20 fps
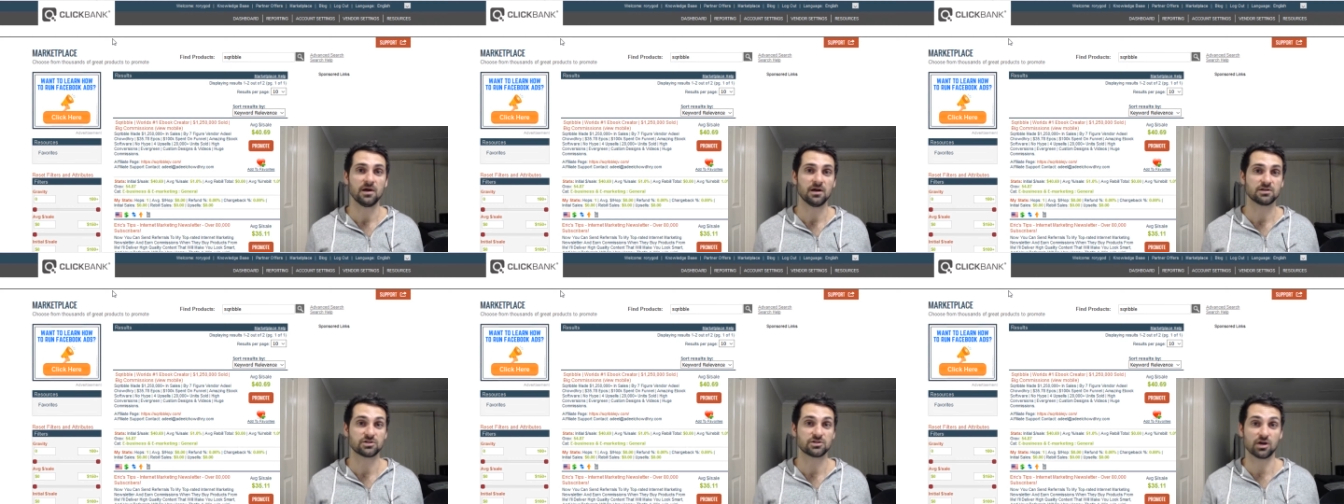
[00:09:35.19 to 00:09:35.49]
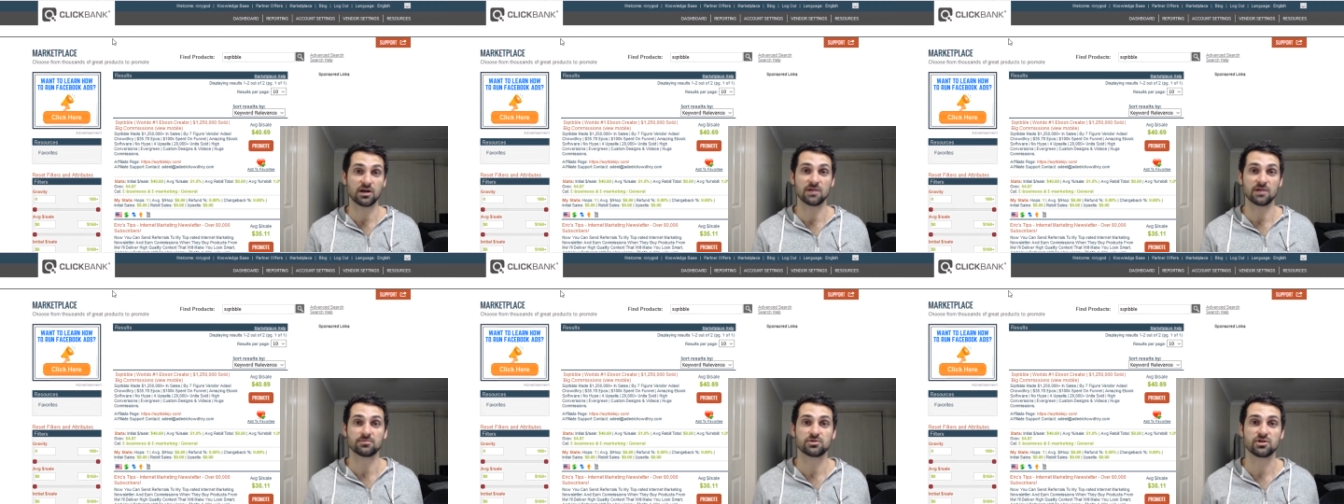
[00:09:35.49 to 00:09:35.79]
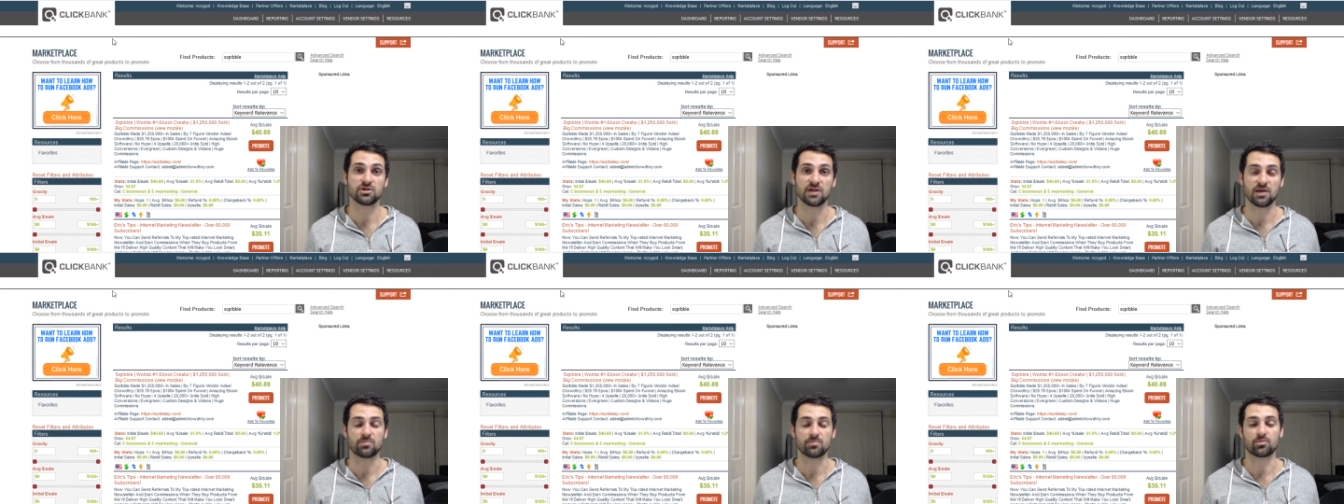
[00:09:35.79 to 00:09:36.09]
sign up
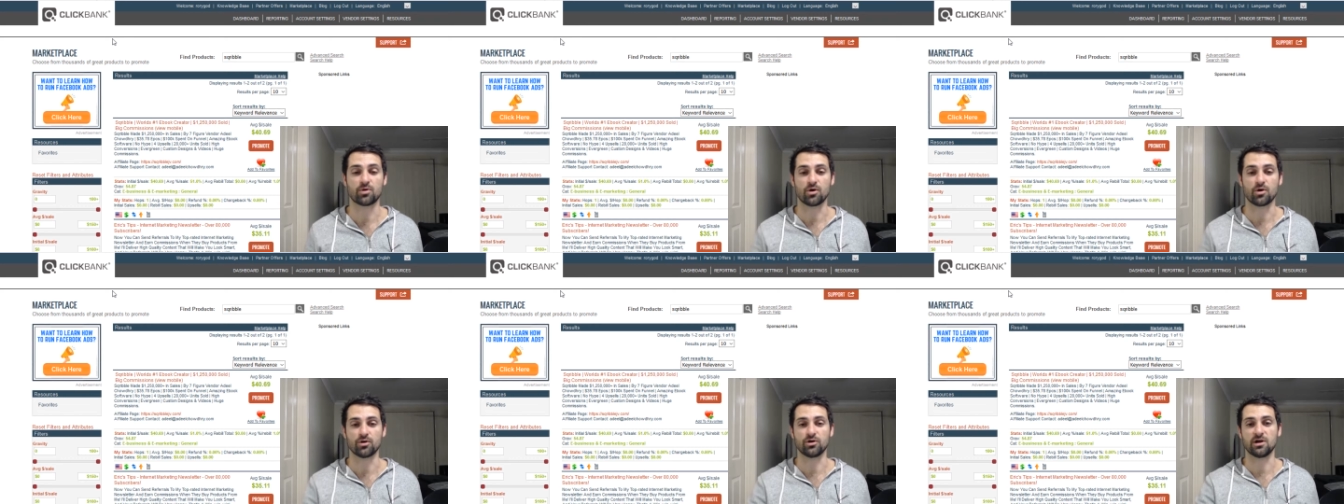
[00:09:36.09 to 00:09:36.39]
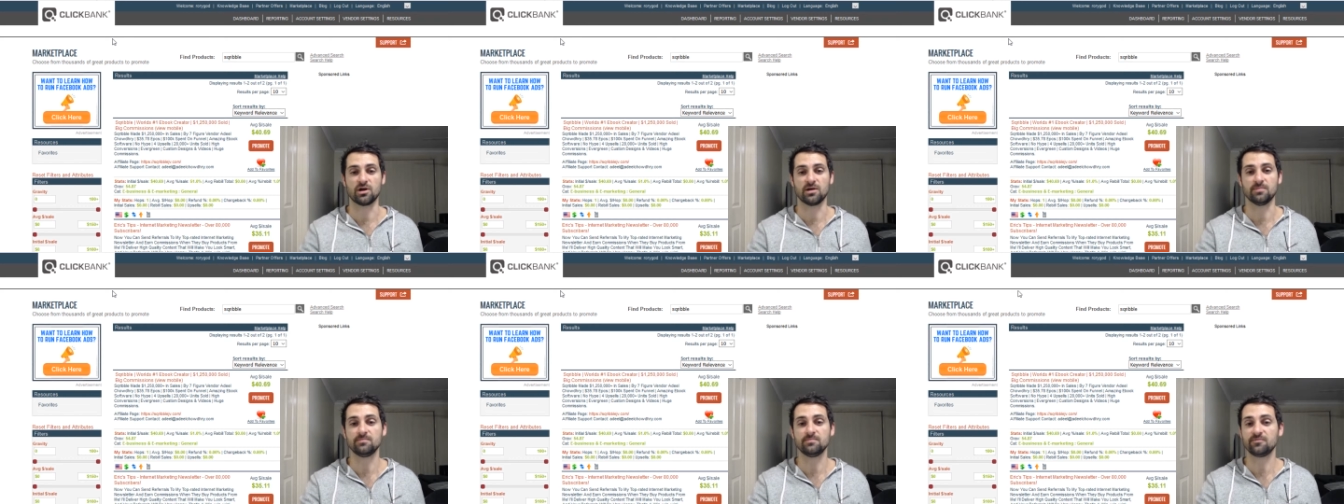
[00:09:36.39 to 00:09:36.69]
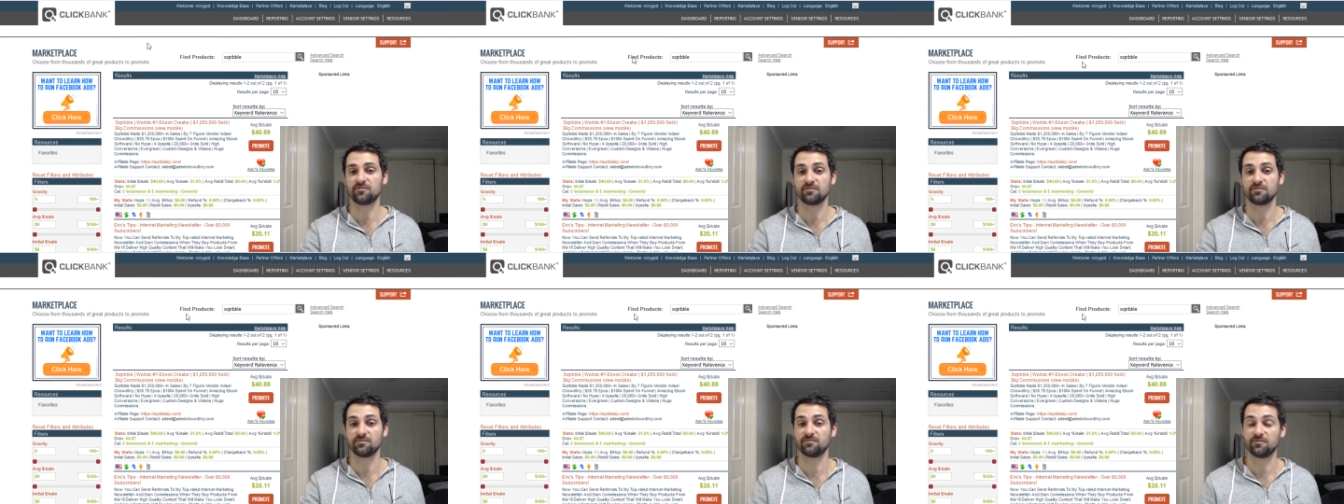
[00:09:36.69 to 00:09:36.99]
to their
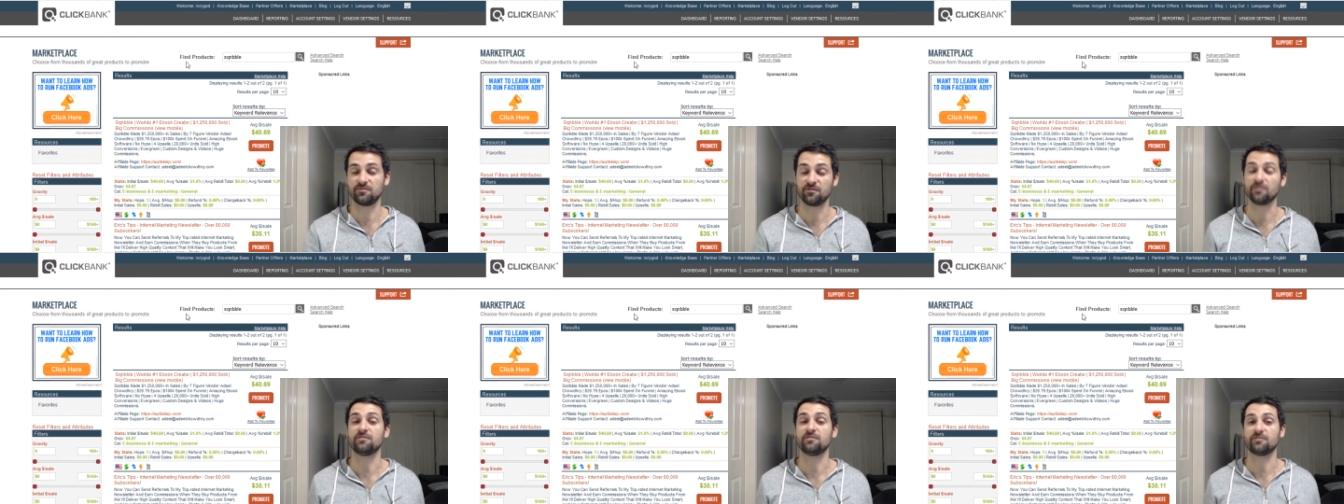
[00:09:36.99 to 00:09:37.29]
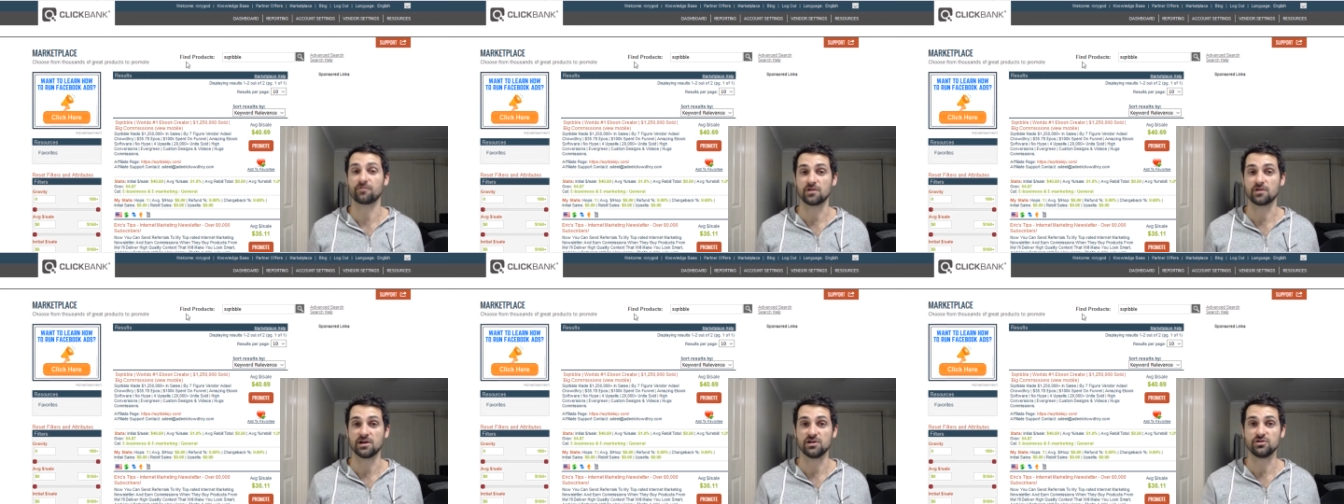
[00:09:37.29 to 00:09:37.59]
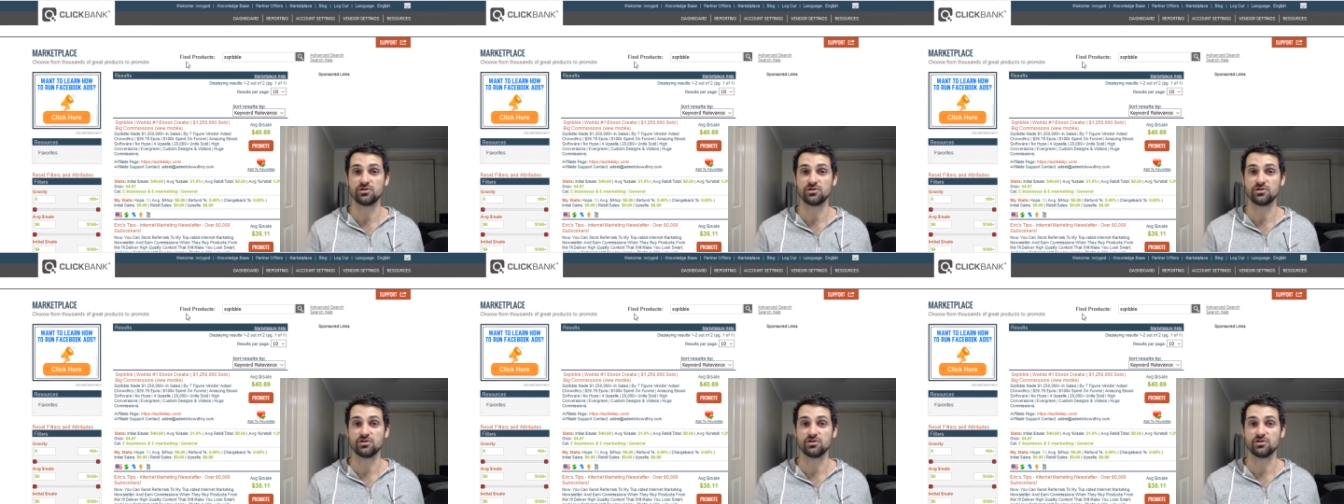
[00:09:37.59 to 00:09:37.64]
program for free,